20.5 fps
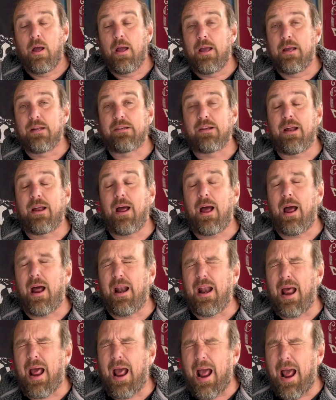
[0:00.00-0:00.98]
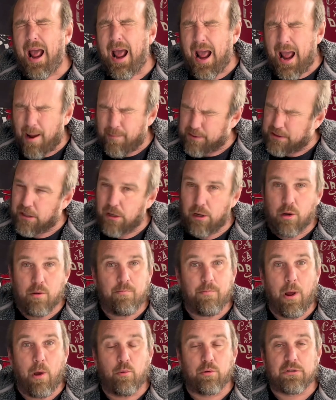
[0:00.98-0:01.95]
is a, an absolute
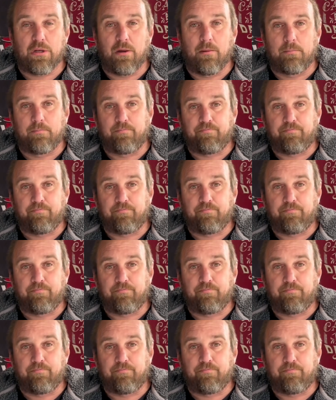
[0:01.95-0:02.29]
belter.